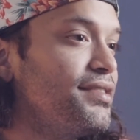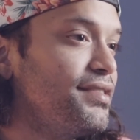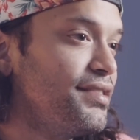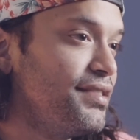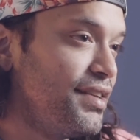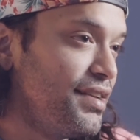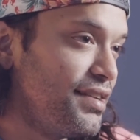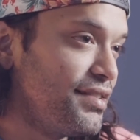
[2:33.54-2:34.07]

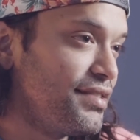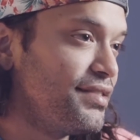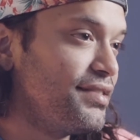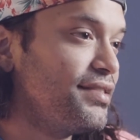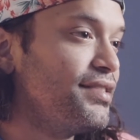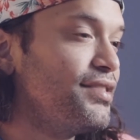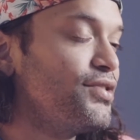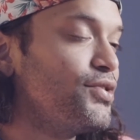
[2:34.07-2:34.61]
I
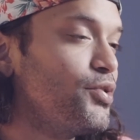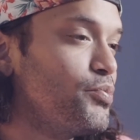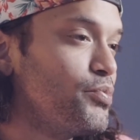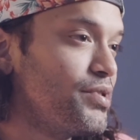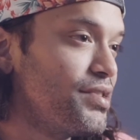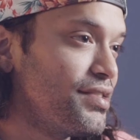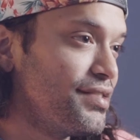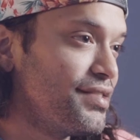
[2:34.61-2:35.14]
don't know what it
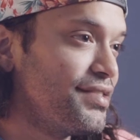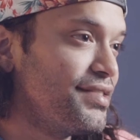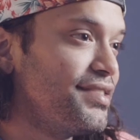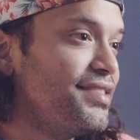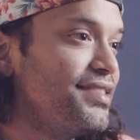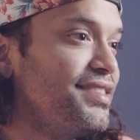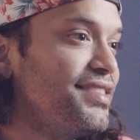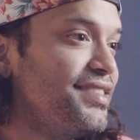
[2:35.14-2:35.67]
is,
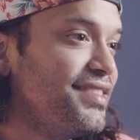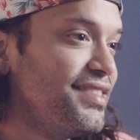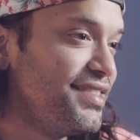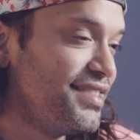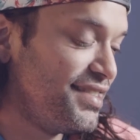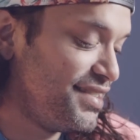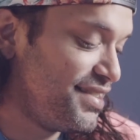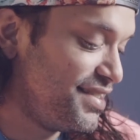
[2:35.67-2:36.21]
you know what I'm
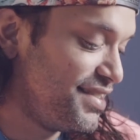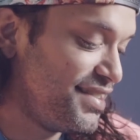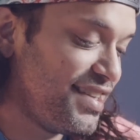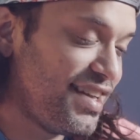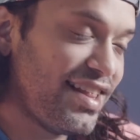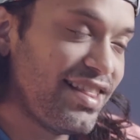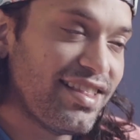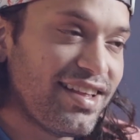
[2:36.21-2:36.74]
saying, about
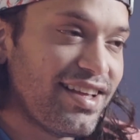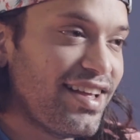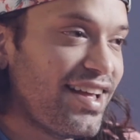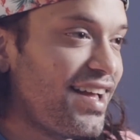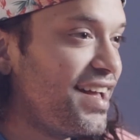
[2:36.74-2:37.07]
us in this.